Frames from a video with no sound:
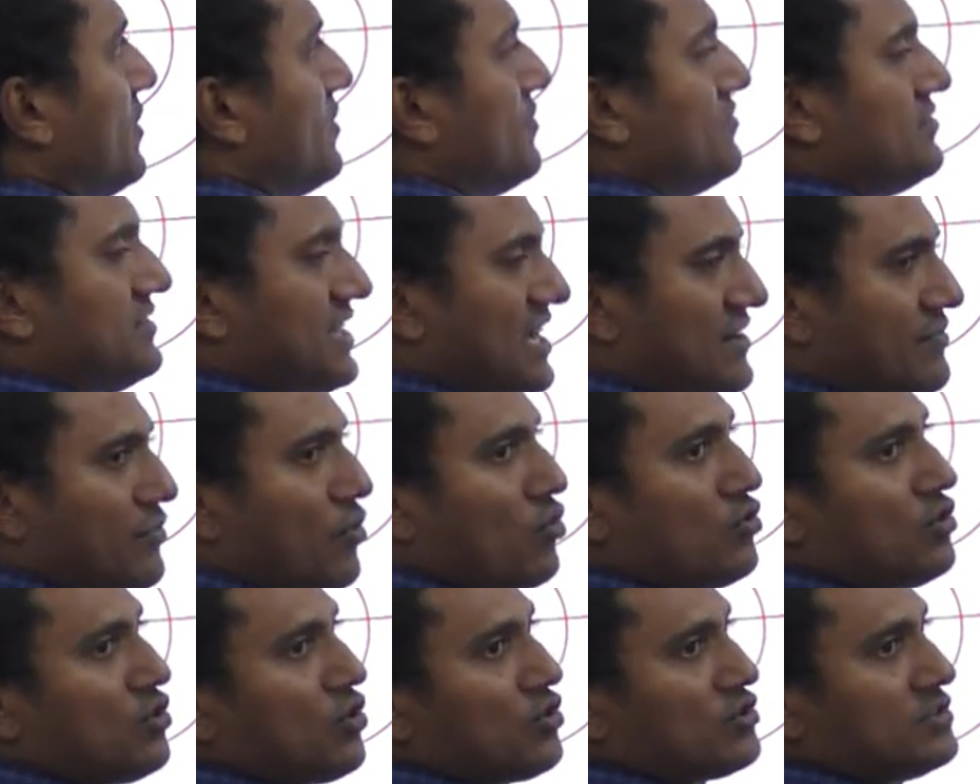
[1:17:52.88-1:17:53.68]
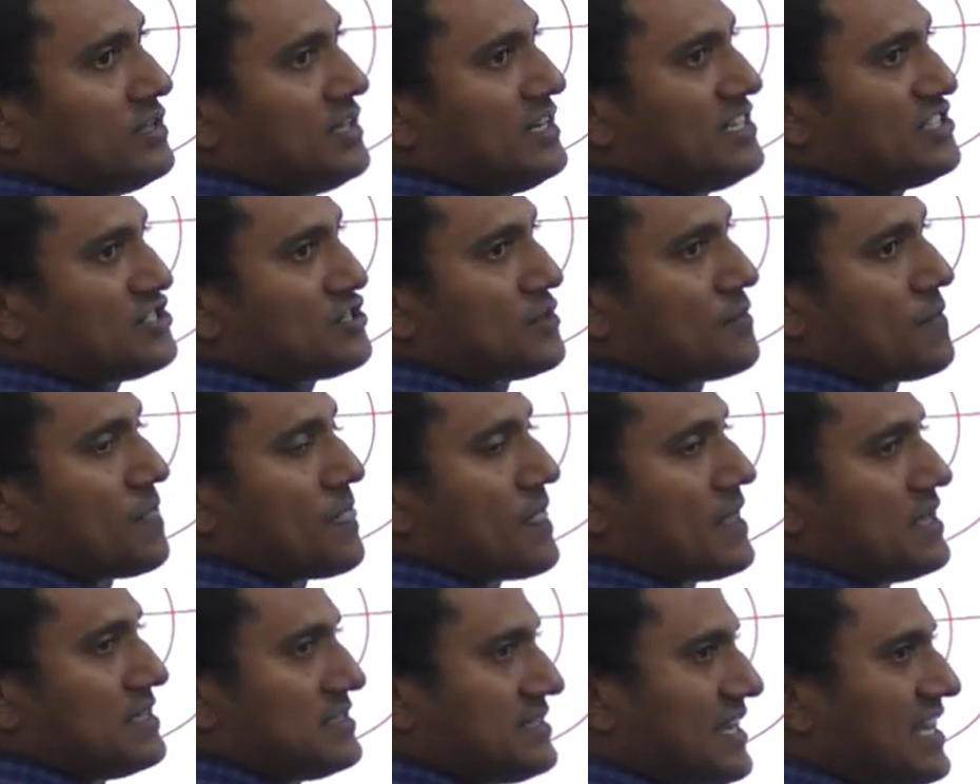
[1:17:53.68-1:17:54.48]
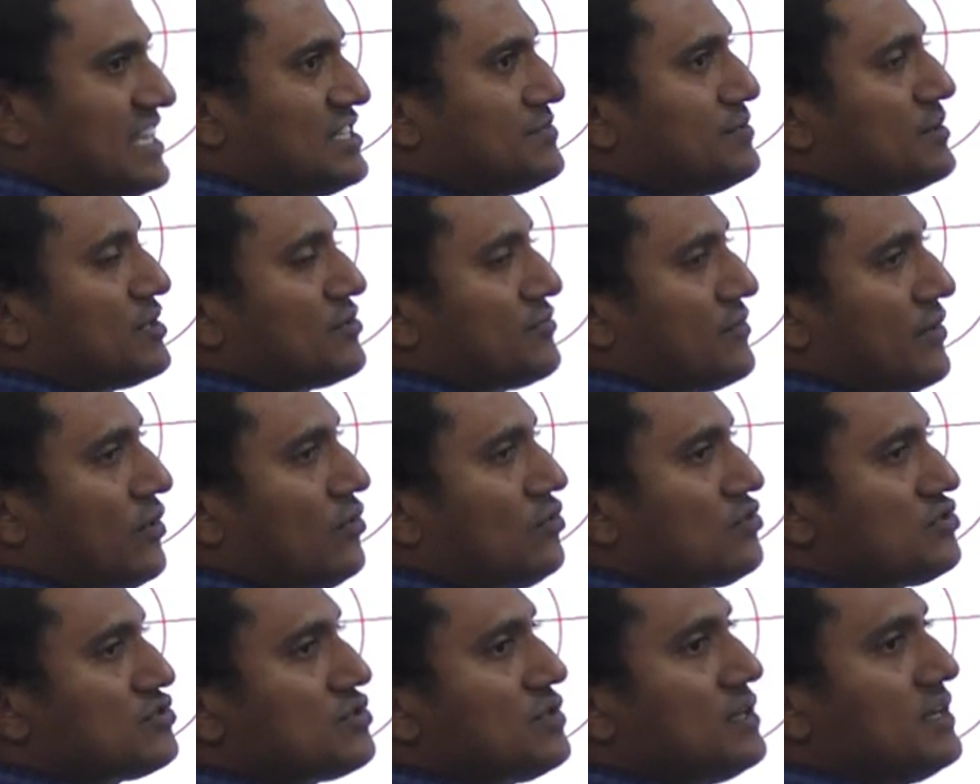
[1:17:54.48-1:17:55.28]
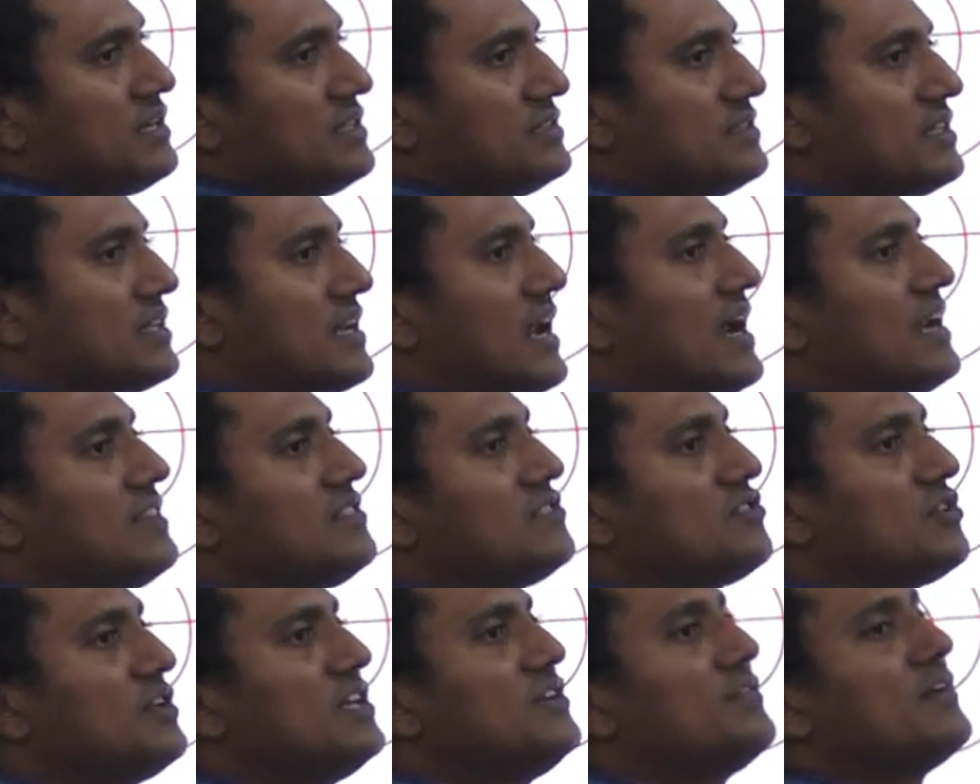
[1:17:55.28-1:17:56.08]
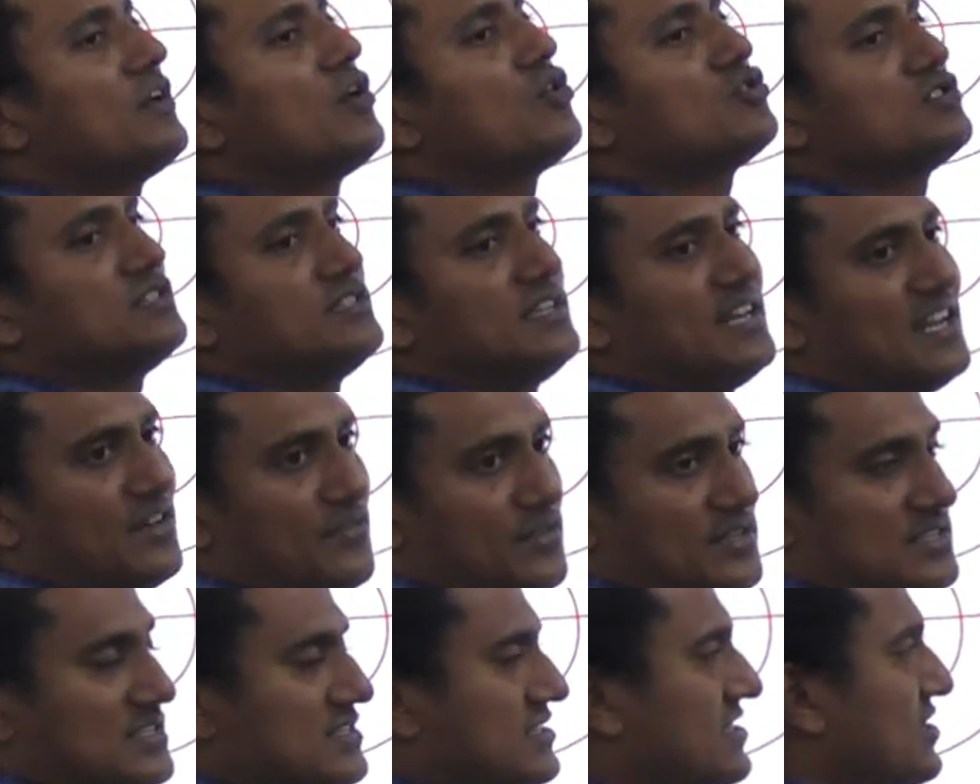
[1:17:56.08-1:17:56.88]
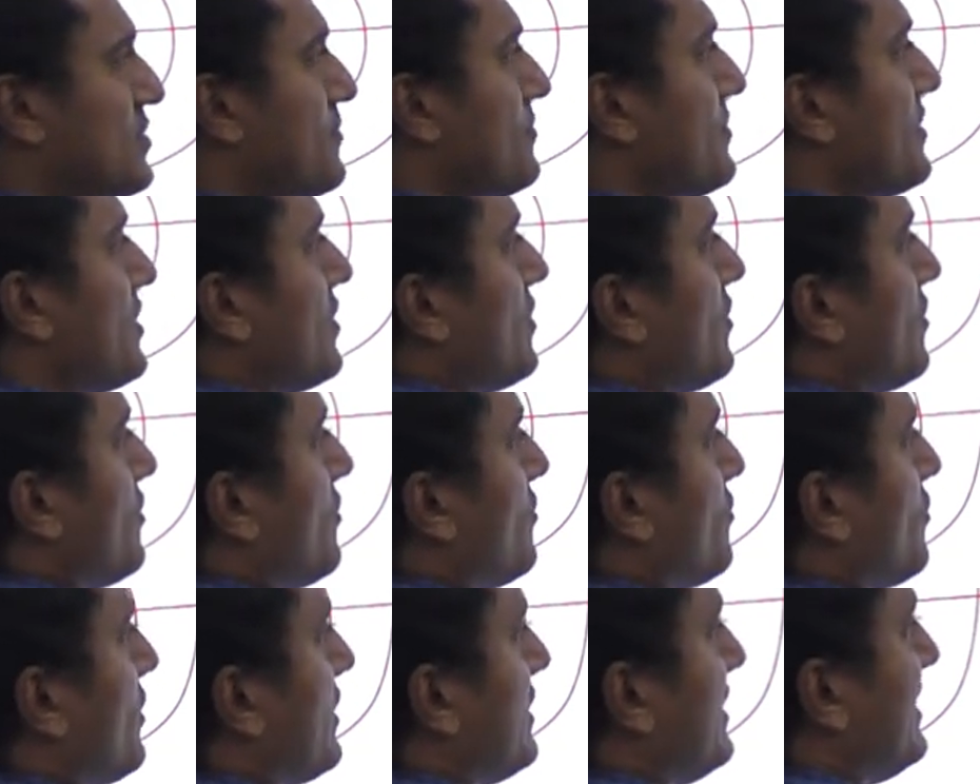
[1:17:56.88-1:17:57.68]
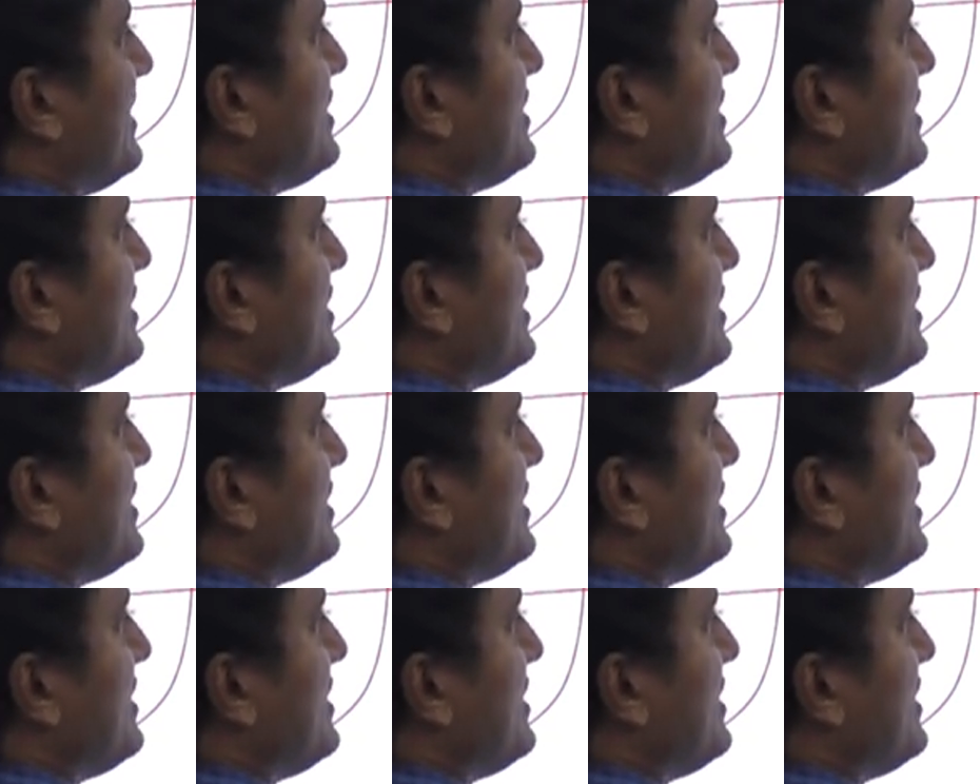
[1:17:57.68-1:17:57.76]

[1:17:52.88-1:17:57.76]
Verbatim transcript: they found out that seismic waves, there are 3 velocity levels. One